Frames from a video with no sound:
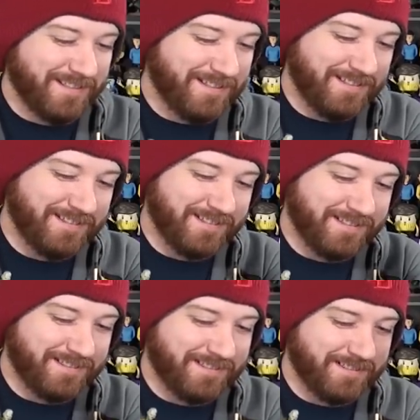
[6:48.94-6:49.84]

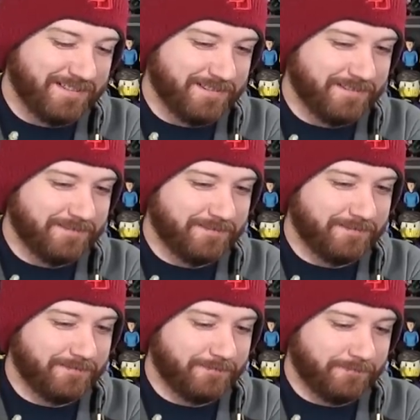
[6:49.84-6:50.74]

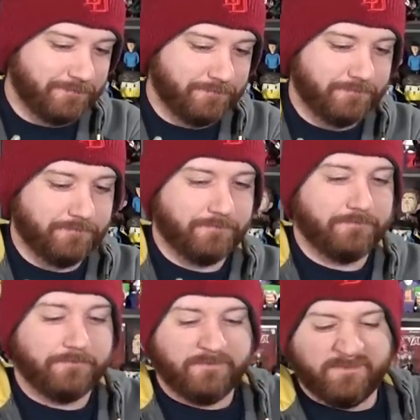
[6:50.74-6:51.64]

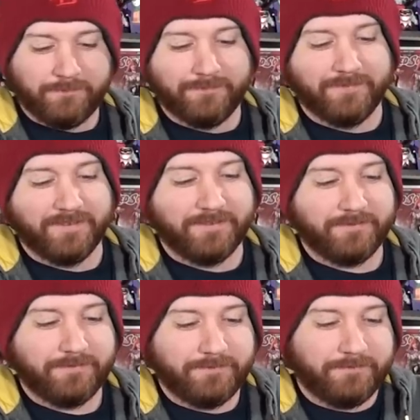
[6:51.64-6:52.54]

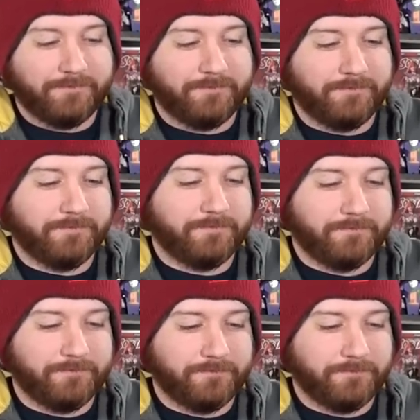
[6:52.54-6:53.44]

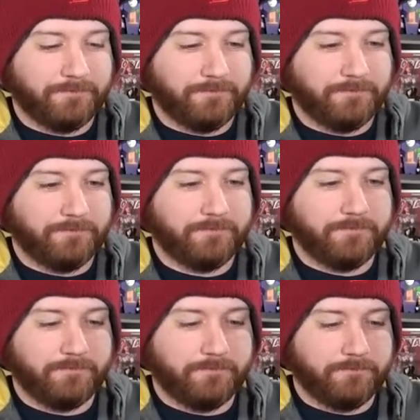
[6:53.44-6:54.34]

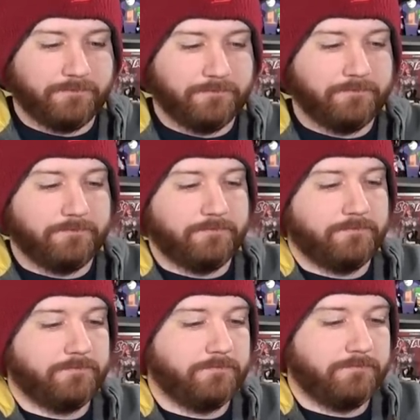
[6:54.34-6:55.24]

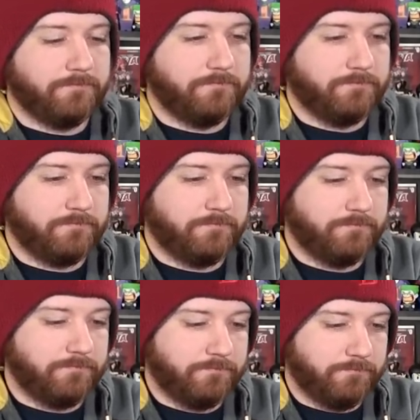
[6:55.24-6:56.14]

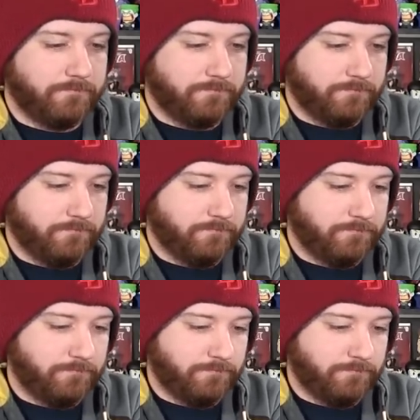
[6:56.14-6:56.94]
The person shown says nothing.